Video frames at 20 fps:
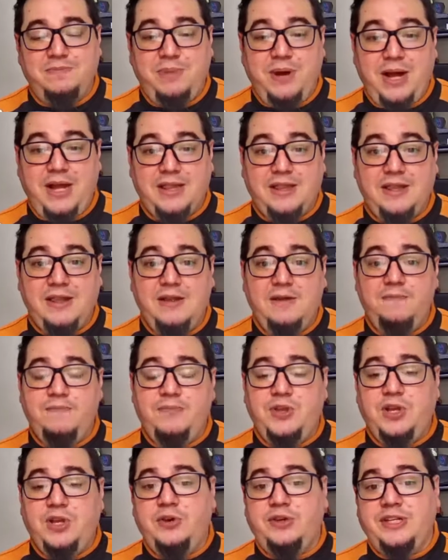But
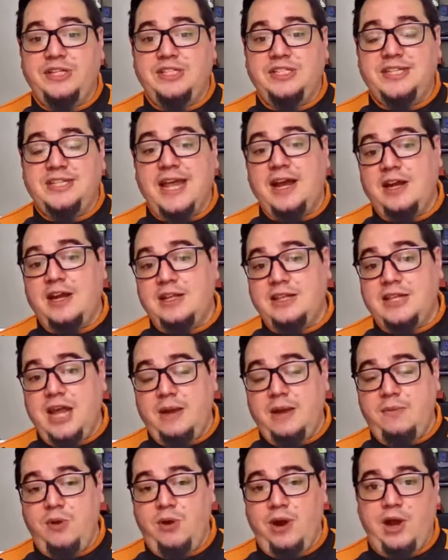the second
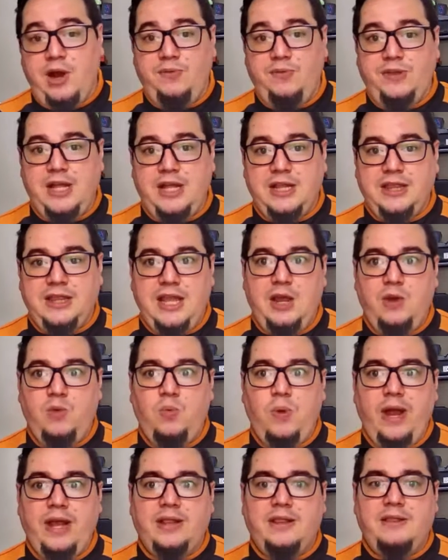time around that they
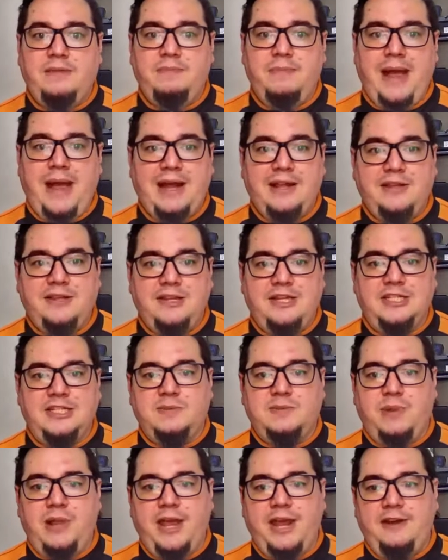went back to this
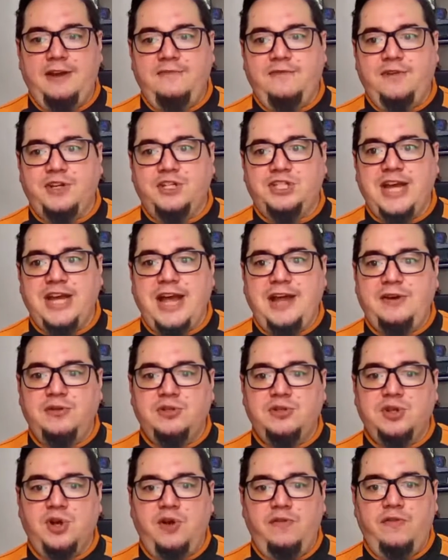plane for
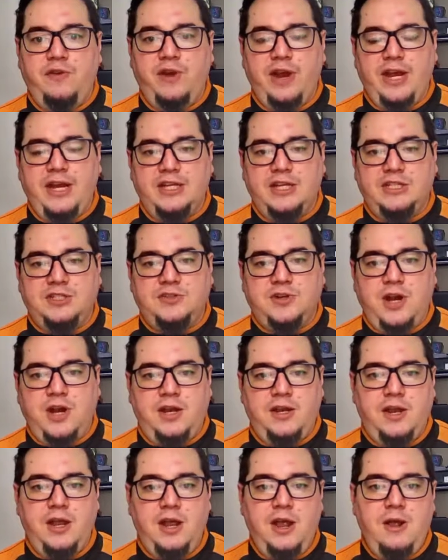Shadows over
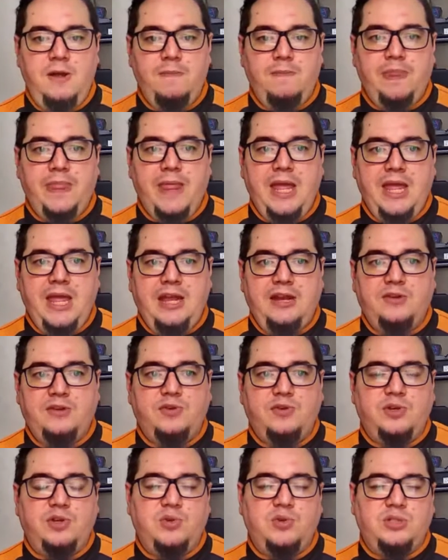Innistrad, they
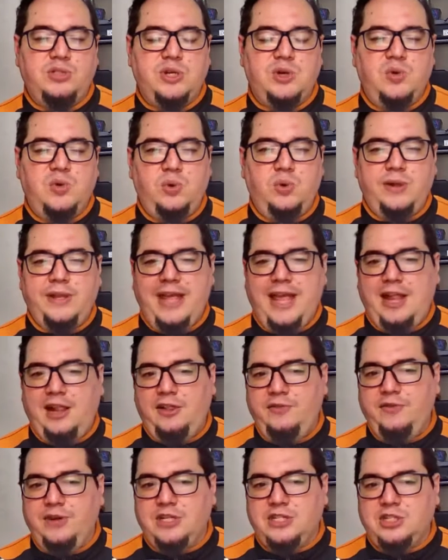introduced the whole
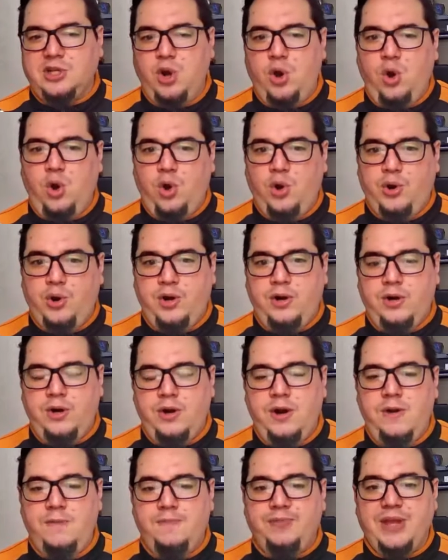eldritch horror,
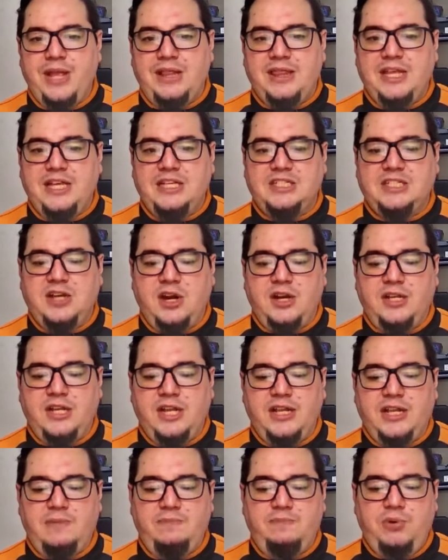that they
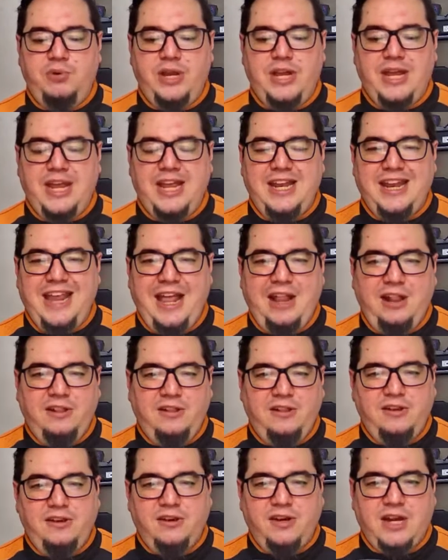started putting in
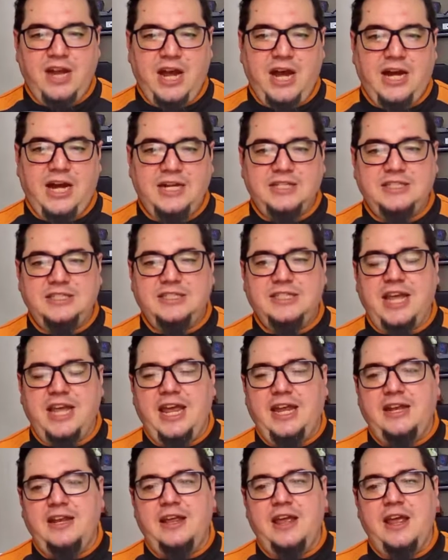elder gods,
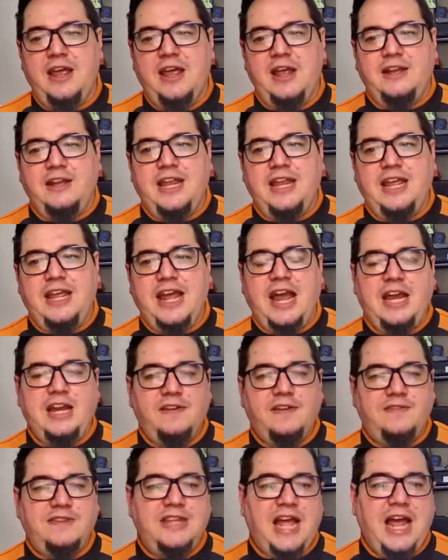and they kind
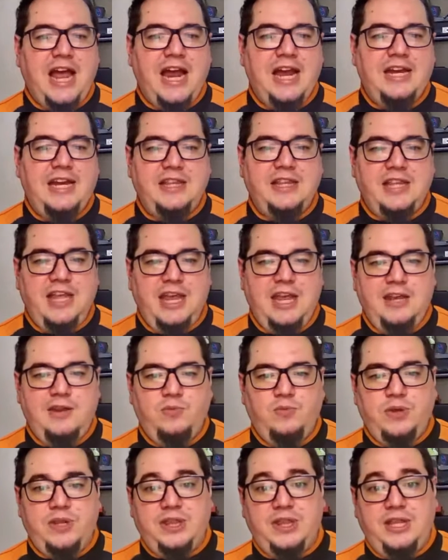of tied it in
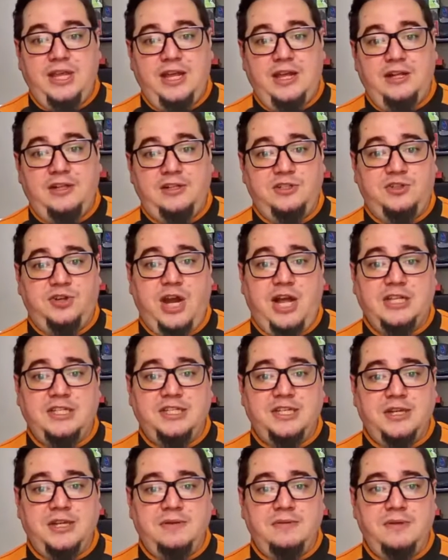with the
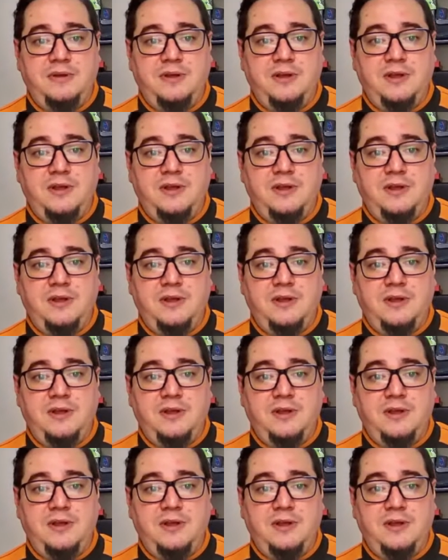Eldrazi.